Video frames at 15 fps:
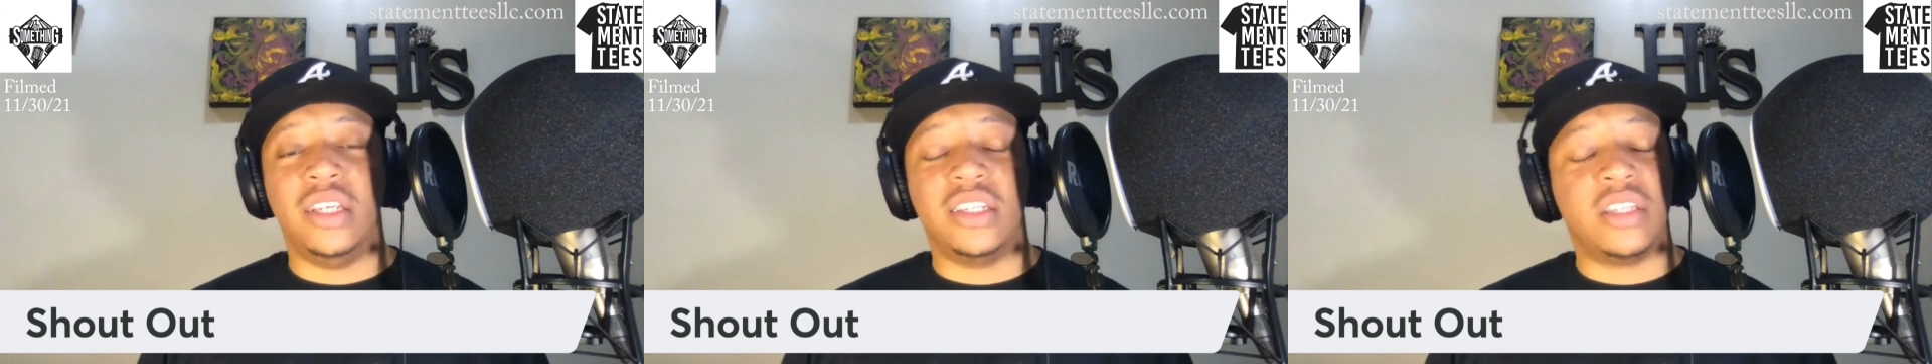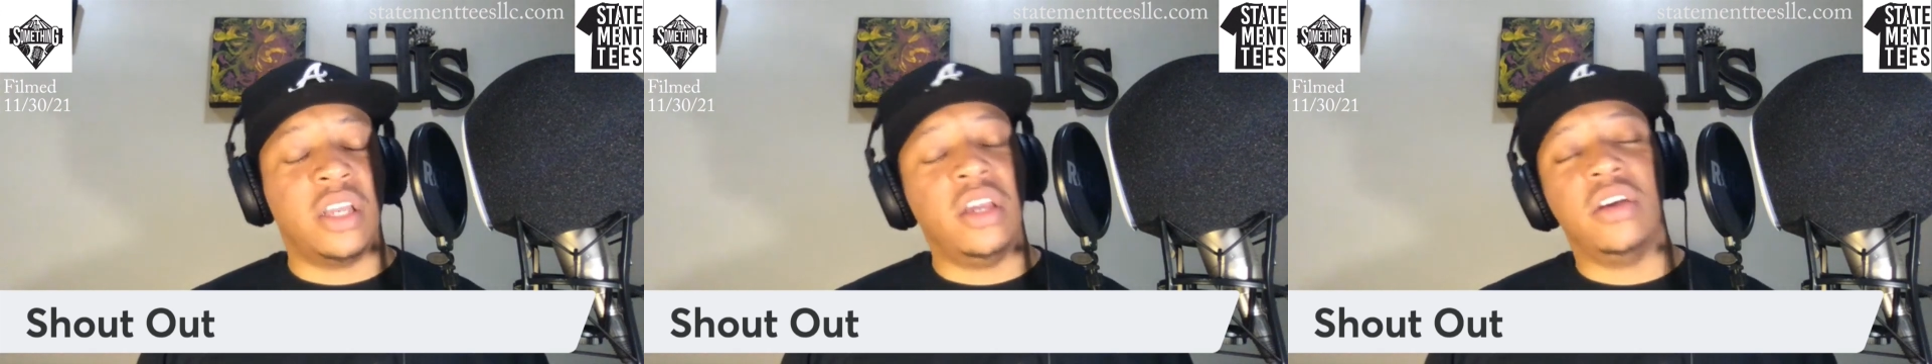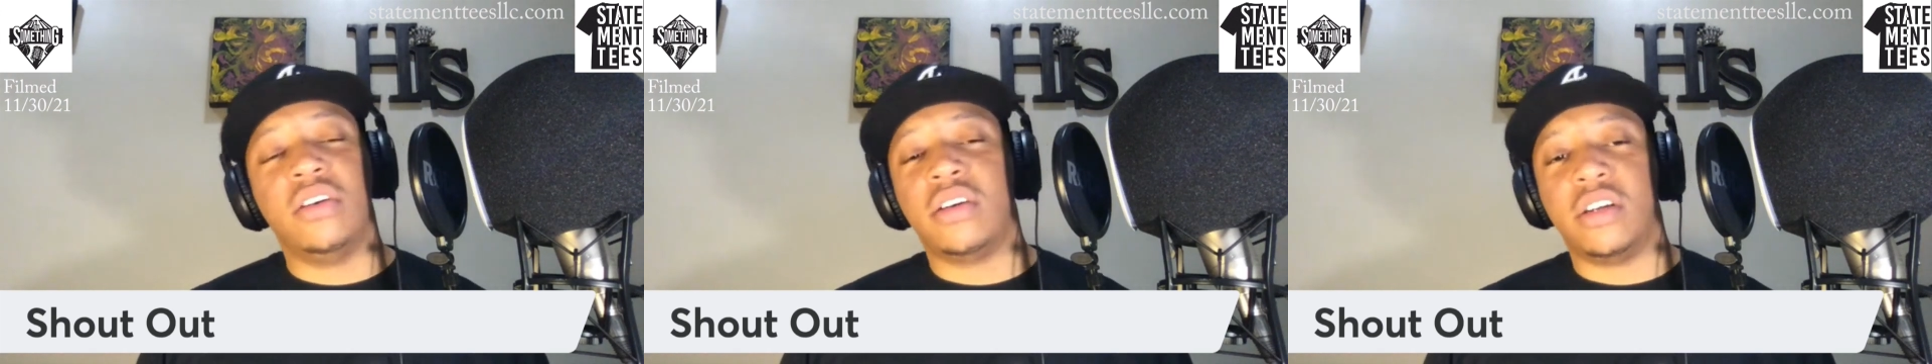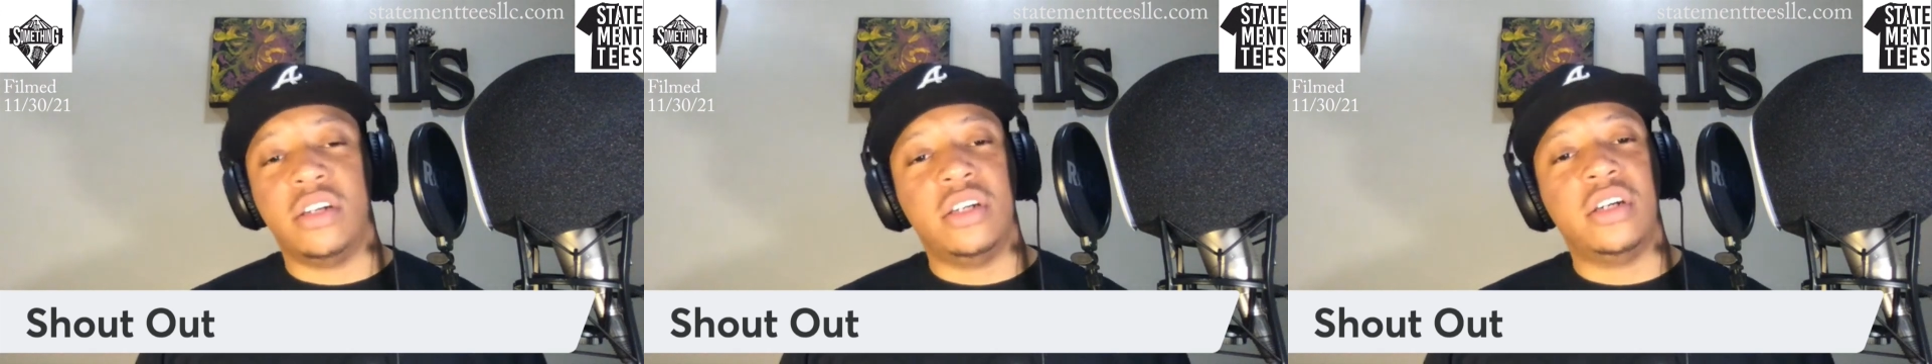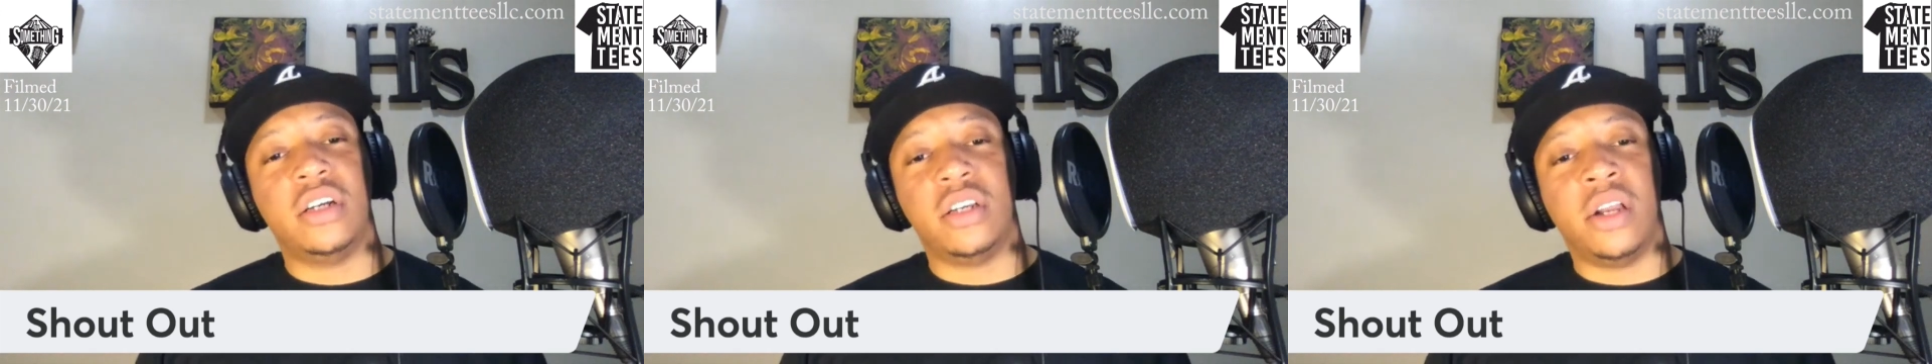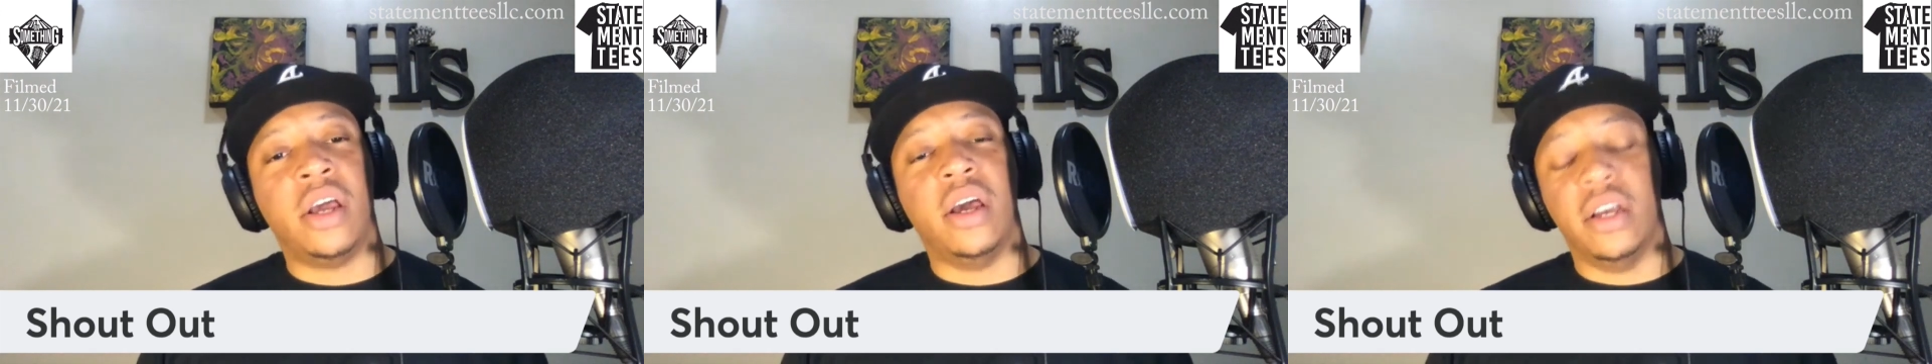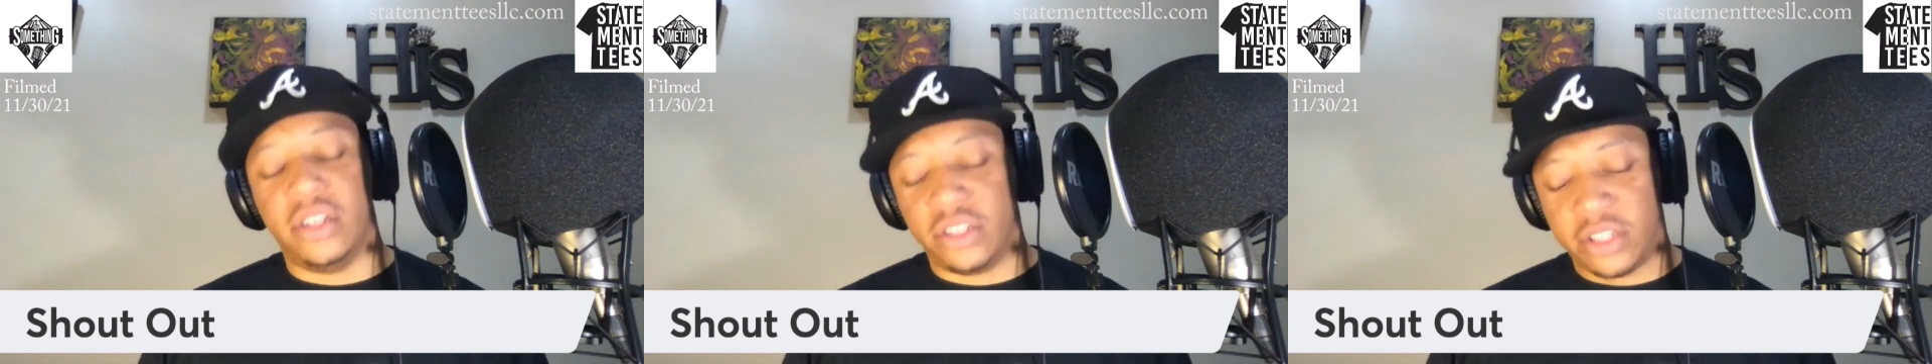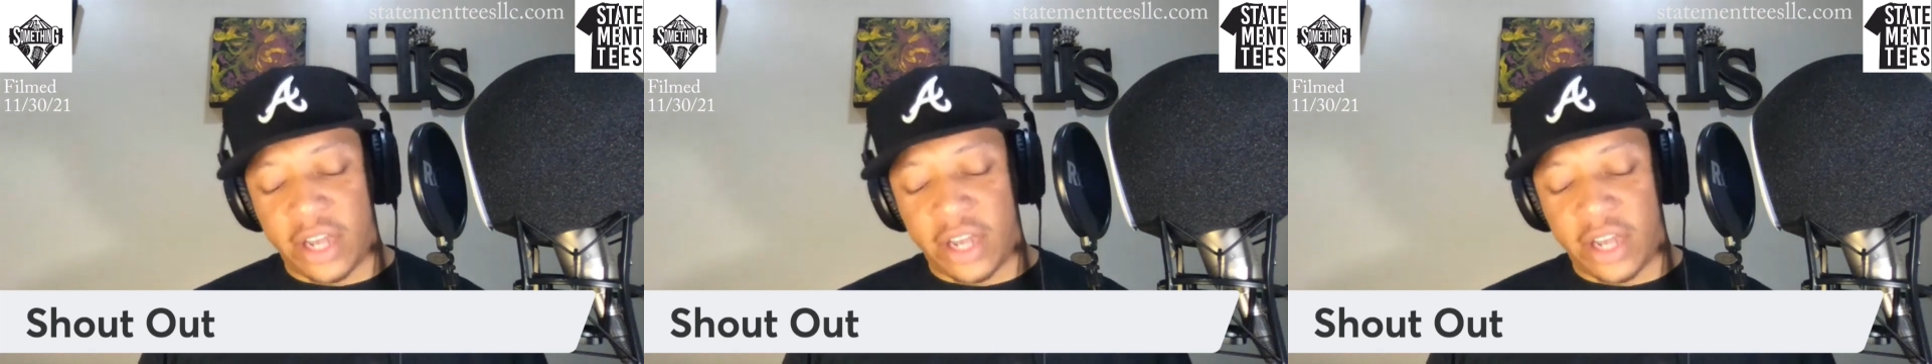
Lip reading: He's still good now.